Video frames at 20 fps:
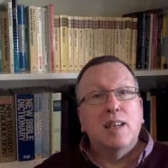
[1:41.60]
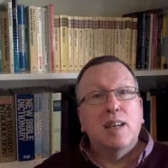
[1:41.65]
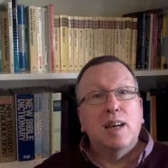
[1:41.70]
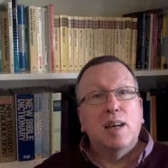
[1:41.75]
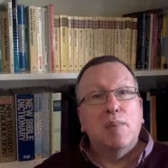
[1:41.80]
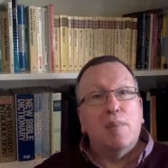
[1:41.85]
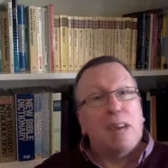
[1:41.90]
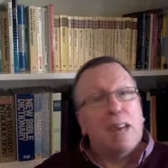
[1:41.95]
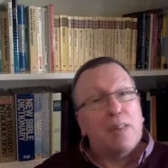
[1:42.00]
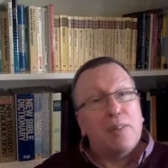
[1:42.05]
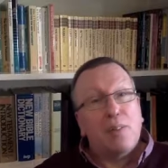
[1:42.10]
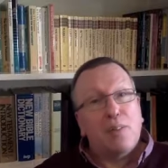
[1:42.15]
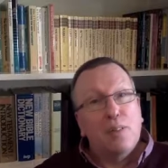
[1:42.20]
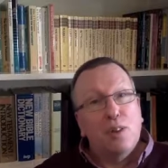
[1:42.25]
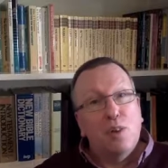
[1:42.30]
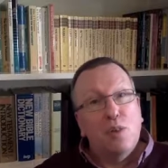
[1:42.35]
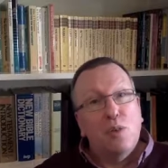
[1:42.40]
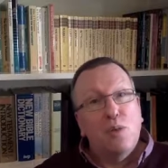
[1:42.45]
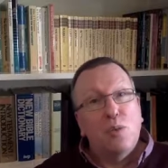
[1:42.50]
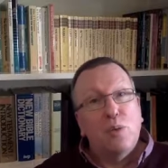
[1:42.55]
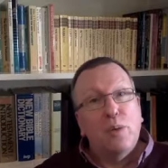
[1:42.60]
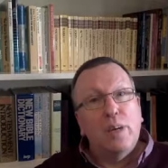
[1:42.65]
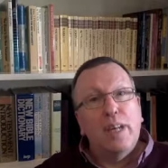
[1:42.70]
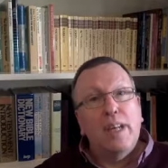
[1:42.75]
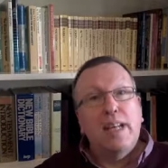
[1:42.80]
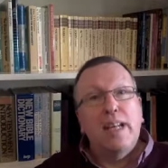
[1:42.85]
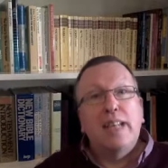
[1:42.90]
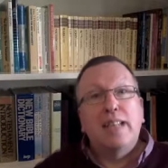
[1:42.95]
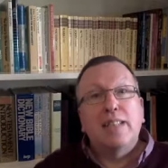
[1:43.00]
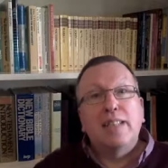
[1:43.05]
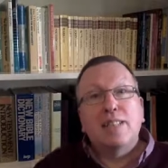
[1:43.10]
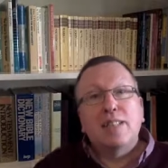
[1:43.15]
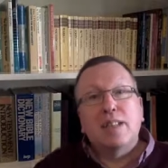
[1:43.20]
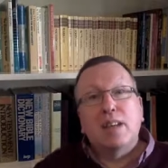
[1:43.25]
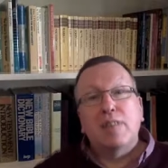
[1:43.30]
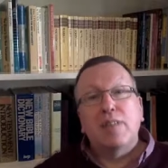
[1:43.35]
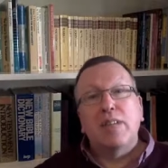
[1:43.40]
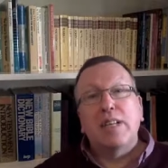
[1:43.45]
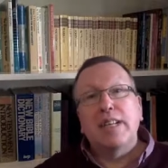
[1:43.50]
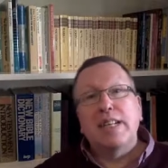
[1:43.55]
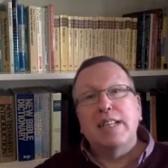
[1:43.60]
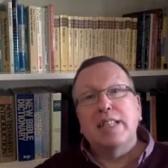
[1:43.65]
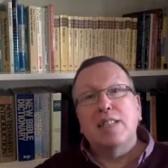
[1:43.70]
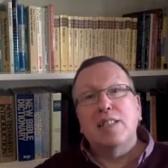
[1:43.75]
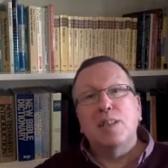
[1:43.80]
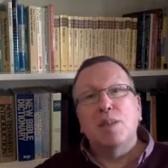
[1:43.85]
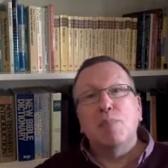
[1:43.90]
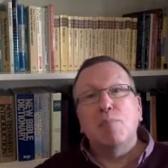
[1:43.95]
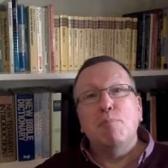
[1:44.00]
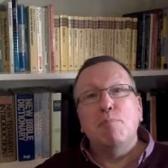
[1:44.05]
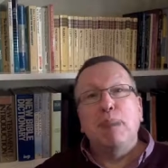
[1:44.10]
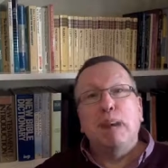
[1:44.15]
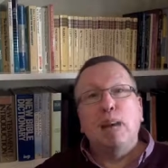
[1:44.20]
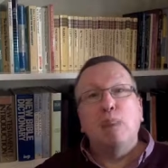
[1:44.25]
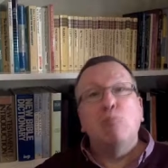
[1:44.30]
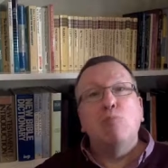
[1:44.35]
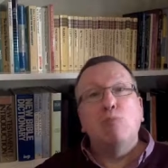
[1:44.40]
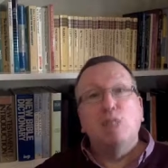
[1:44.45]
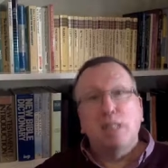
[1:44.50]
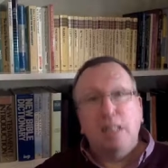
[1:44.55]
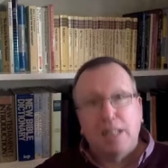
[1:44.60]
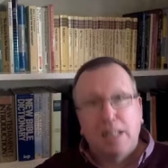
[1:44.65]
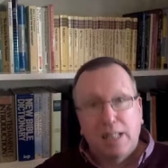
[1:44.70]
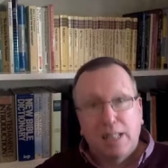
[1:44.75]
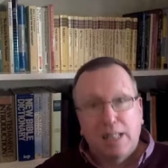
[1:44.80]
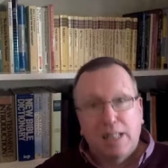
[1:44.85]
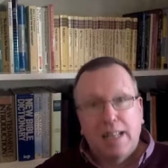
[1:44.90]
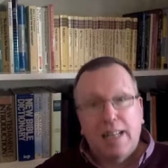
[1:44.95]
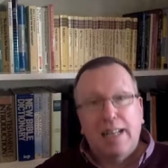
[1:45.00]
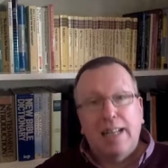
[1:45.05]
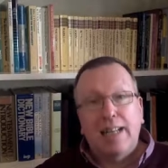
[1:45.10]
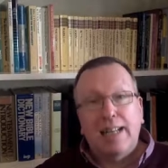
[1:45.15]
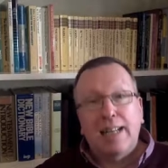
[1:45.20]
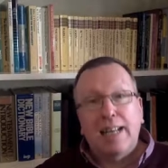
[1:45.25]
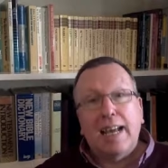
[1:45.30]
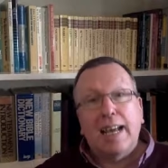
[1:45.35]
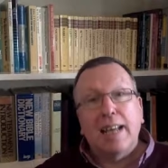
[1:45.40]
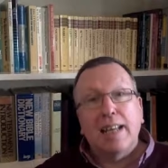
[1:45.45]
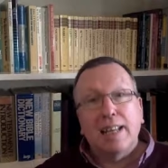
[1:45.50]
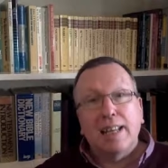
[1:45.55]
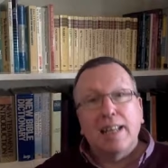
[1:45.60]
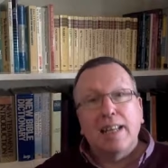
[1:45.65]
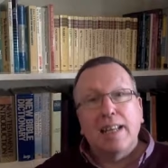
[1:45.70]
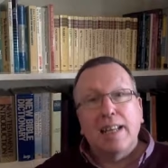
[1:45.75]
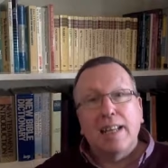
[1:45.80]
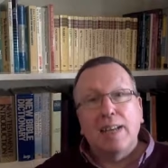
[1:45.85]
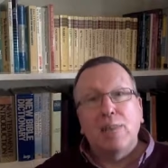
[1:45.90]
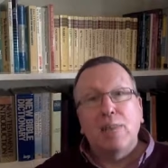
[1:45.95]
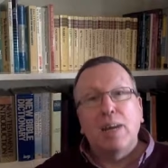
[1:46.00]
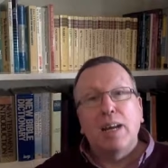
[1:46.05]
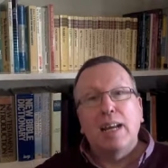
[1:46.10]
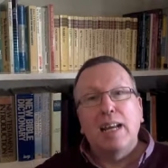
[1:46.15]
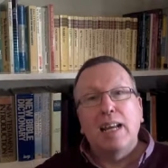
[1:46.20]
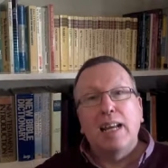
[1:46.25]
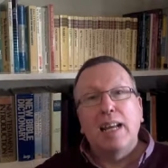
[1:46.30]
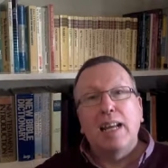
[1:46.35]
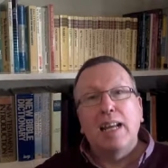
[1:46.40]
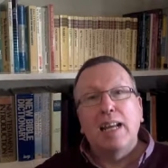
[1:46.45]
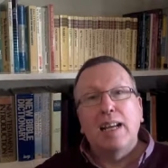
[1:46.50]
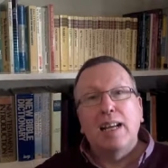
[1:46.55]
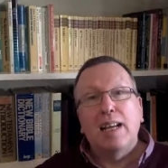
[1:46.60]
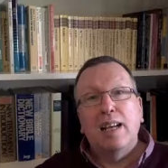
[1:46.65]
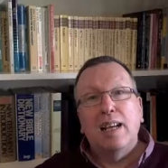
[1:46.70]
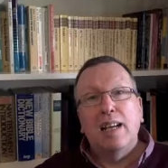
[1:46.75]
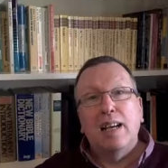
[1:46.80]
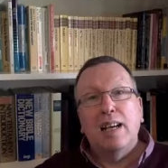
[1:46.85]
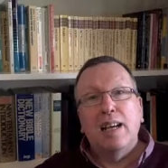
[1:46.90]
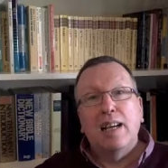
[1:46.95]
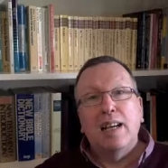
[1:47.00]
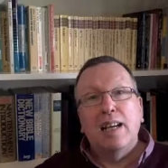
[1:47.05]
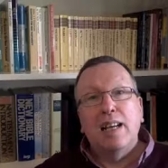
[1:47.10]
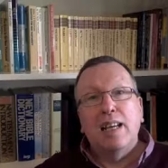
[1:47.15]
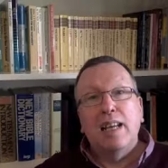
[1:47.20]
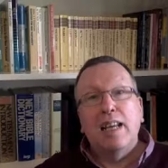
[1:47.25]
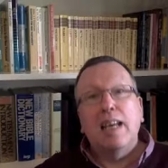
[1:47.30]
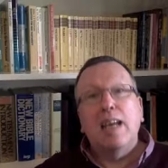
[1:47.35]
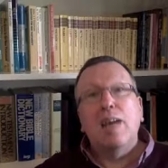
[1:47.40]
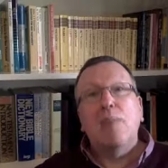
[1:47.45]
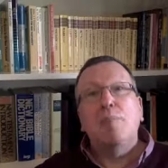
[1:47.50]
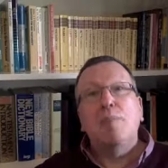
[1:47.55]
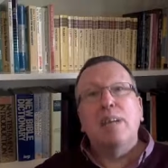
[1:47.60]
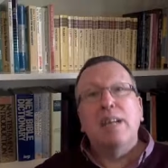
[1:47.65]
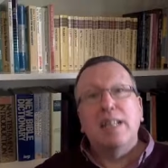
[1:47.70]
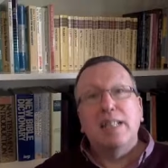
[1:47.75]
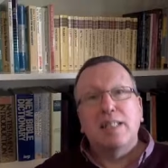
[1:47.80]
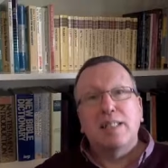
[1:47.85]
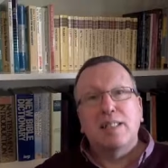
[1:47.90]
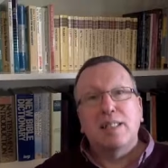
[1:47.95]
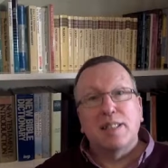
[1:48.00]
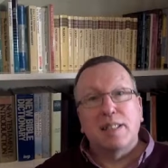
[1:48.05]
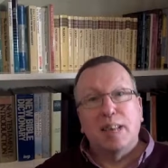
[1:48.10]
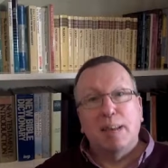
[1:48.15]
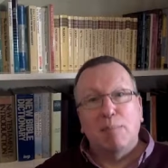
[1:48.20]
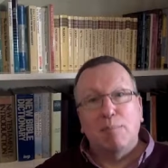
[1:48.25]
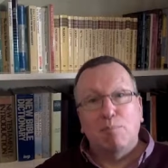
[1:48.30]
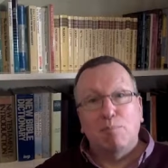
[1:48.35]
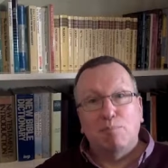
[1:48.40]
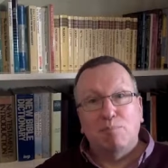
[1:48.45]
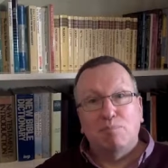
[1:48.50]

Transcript: uh, Matthew, we discover it is the mountain in Galilee where he he appears to them.